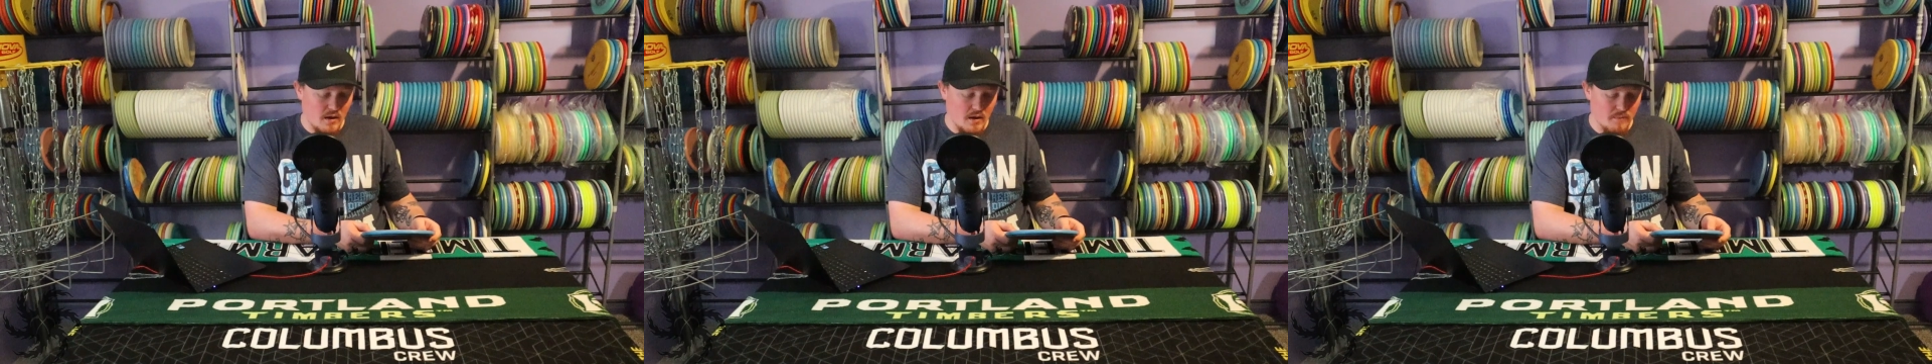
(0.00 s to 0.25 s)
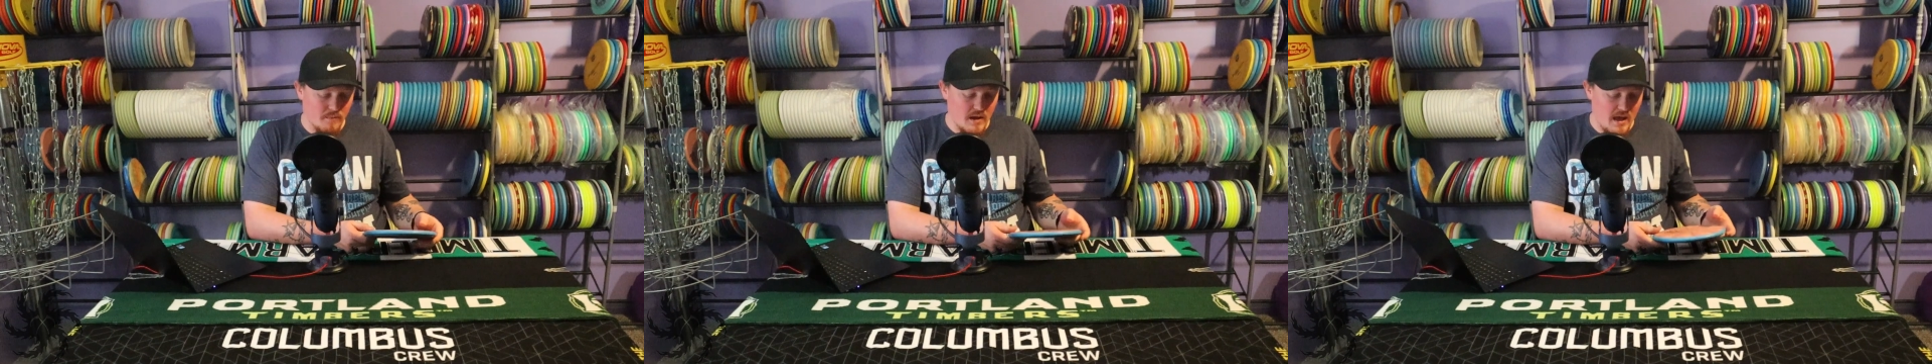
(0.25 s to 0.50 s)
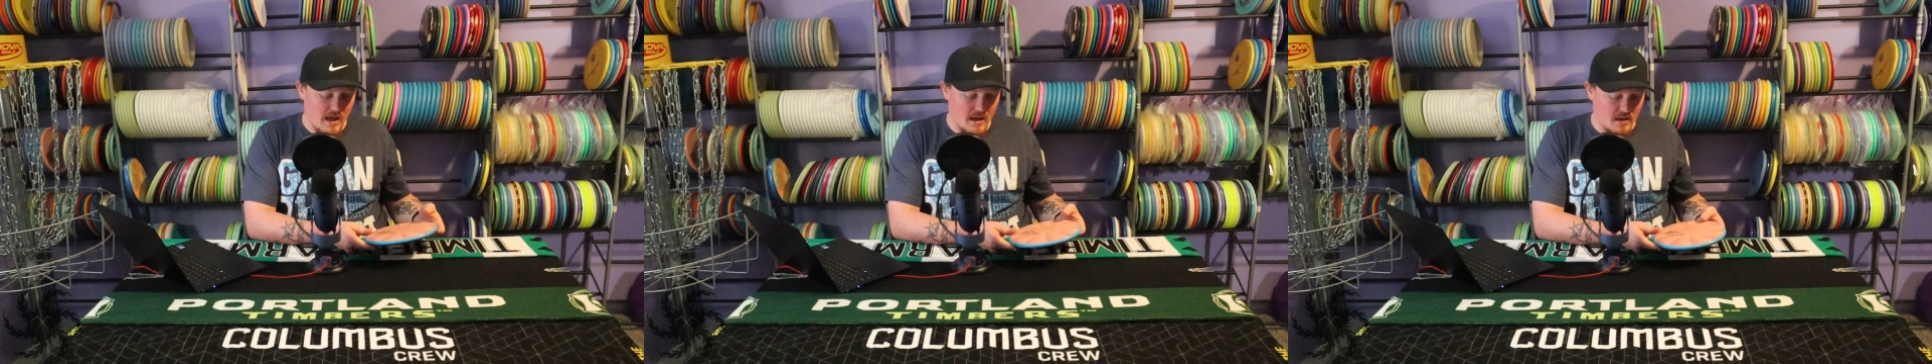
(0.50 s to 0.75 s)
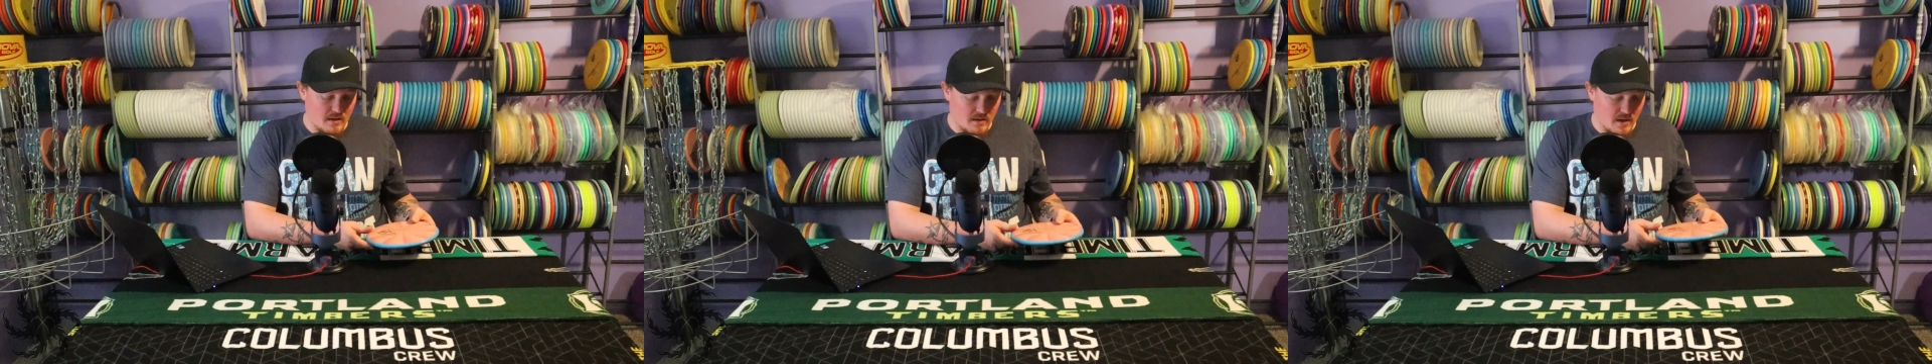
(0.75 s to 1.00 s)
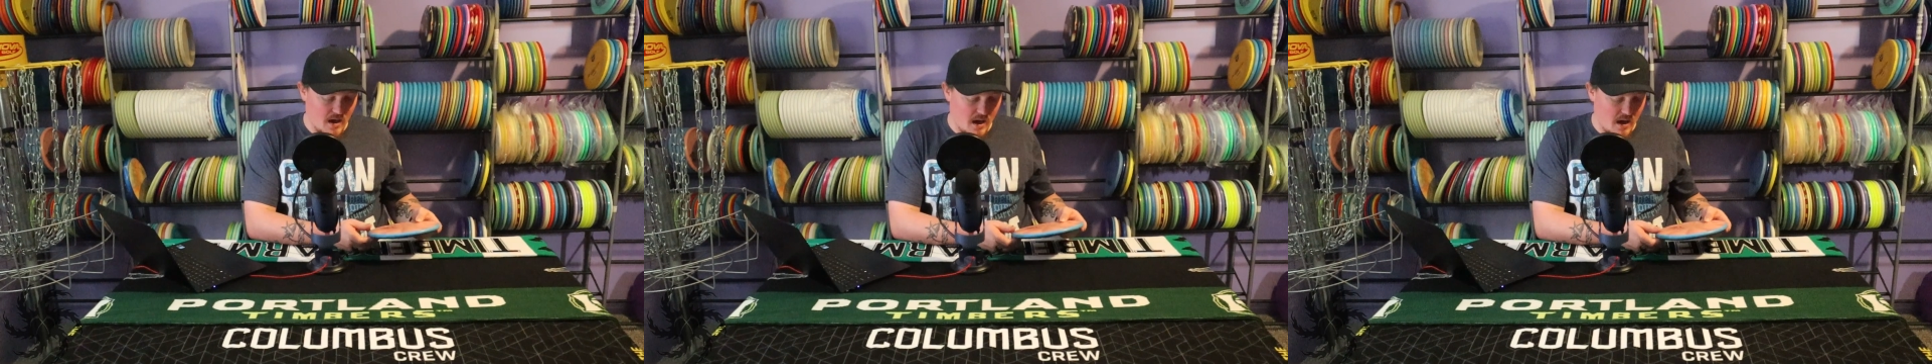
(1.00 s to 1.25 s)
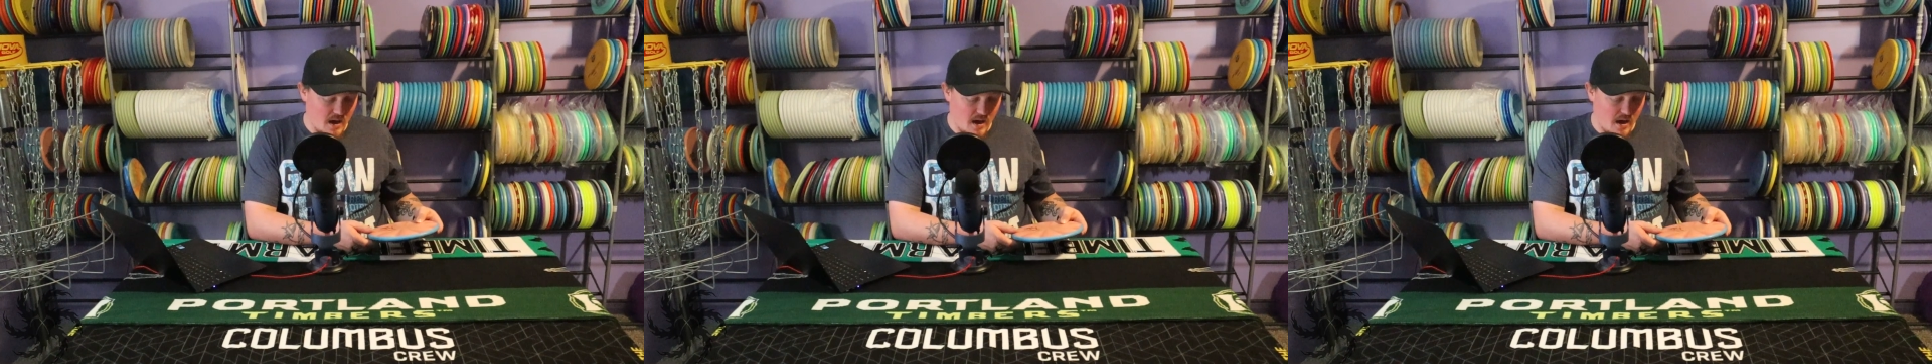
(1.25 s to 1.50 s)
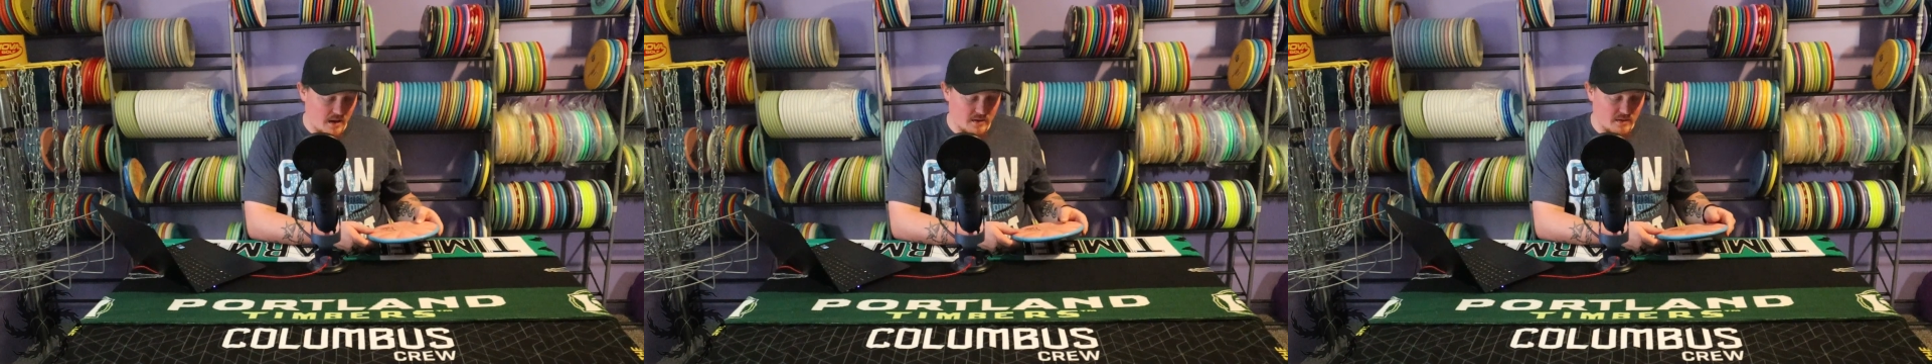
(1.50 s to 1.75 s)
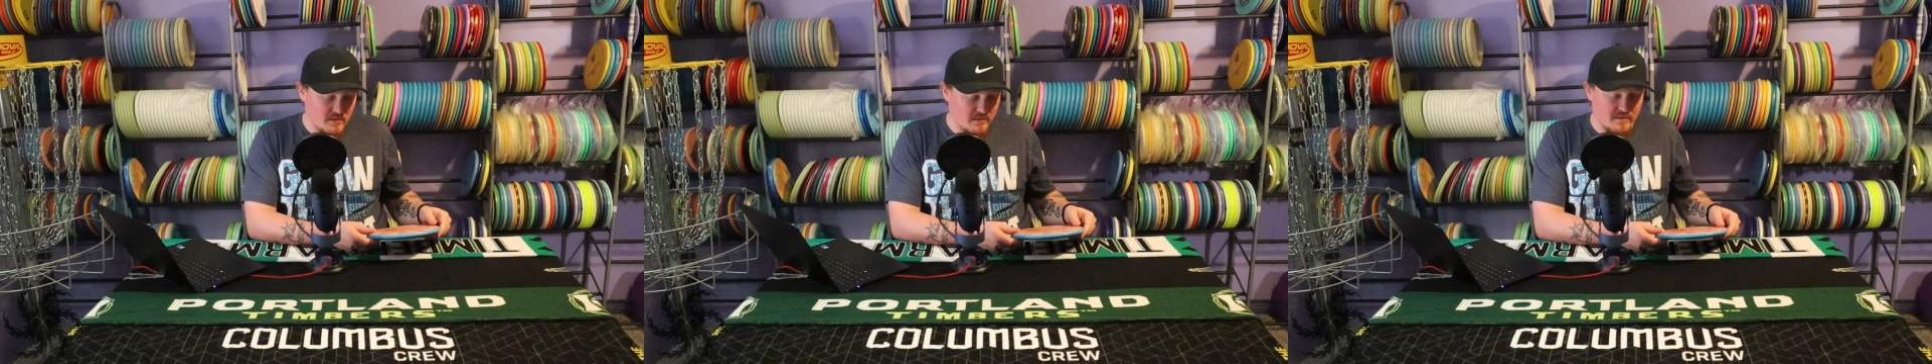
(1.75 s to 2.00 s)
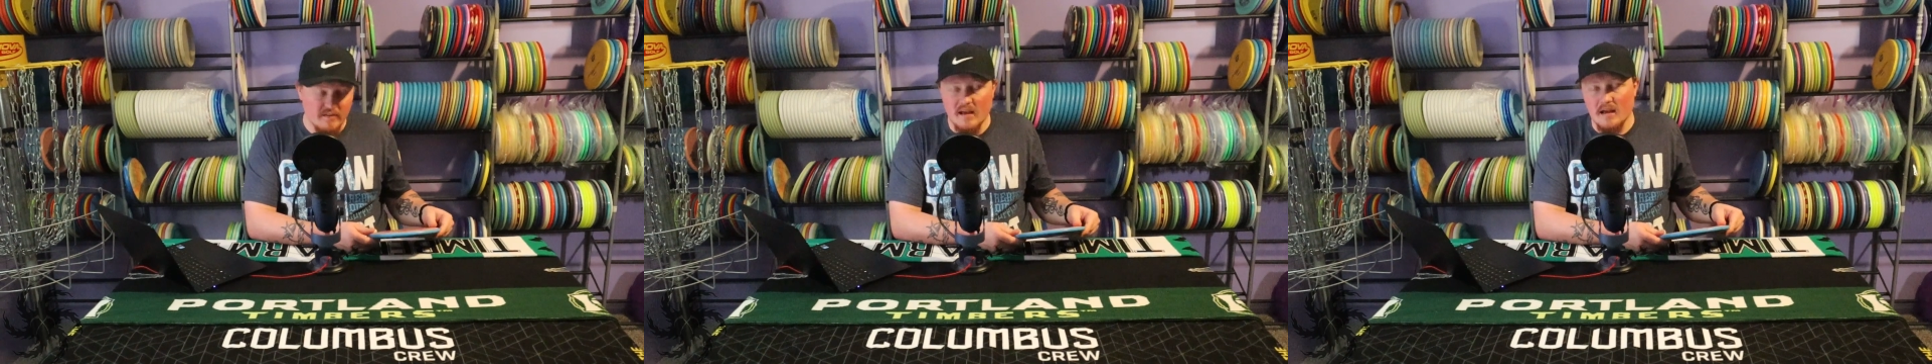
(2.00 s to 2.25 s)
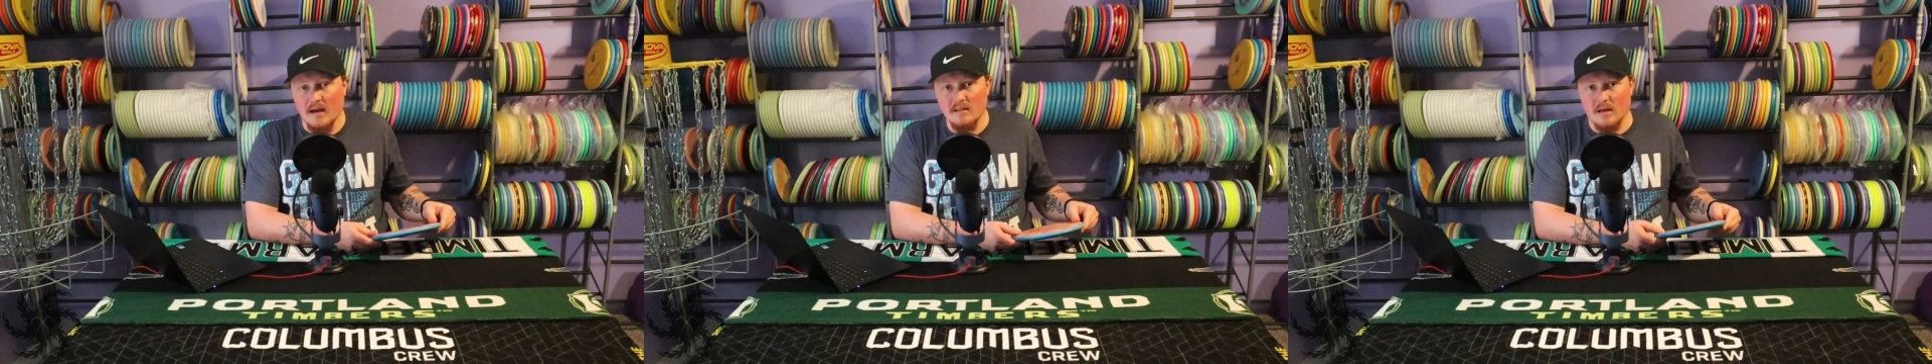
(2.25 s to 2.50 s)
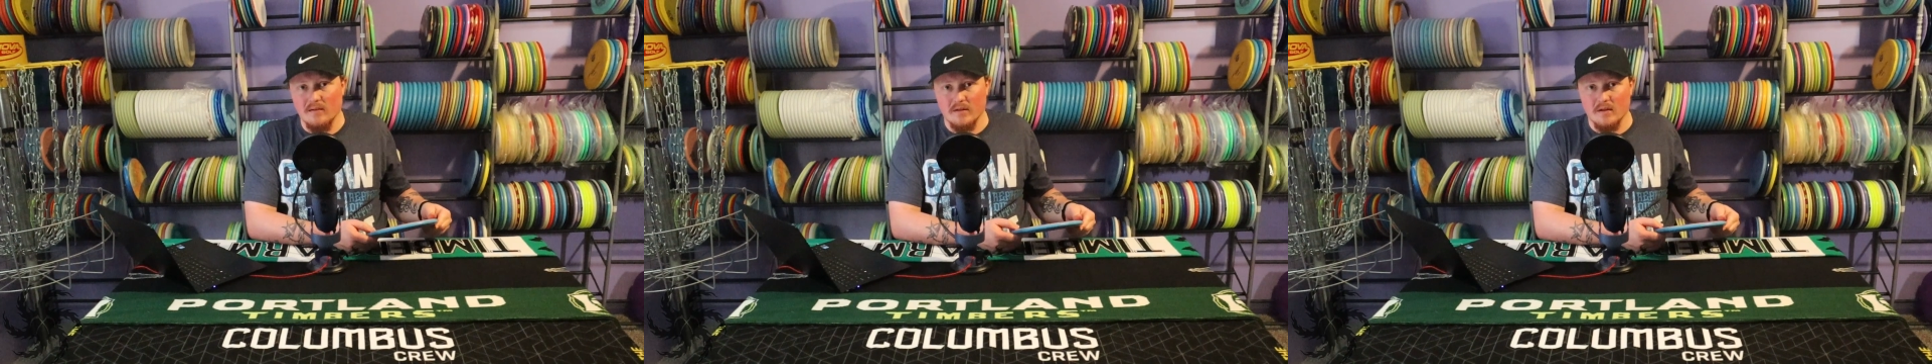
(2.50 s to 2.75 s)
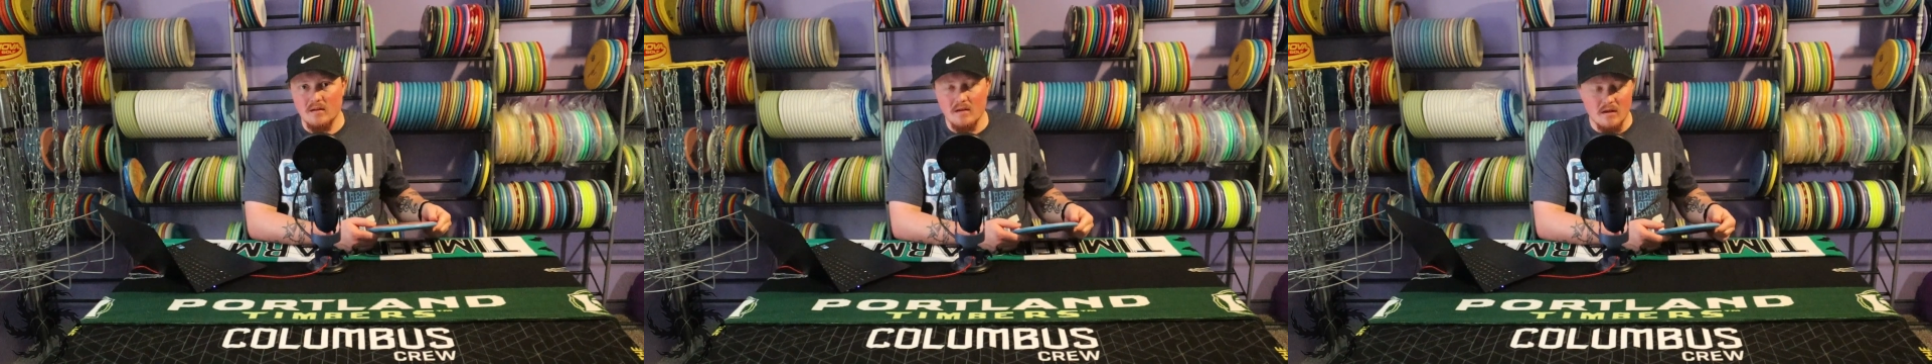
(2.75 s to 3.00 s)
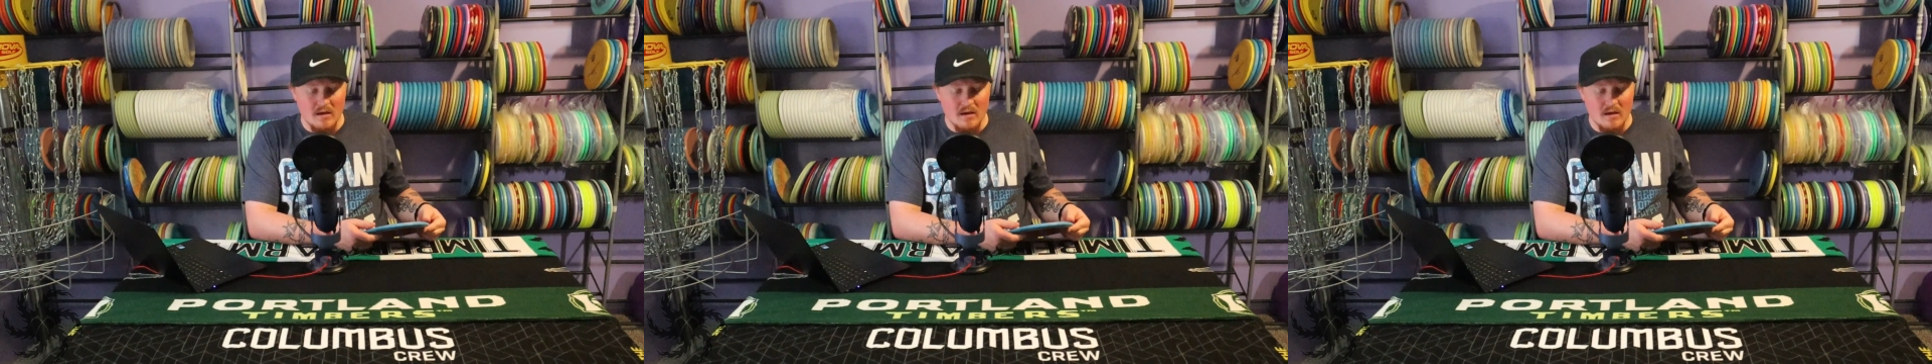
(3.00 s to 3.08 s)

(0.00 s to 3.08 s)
and needless to say, I love it.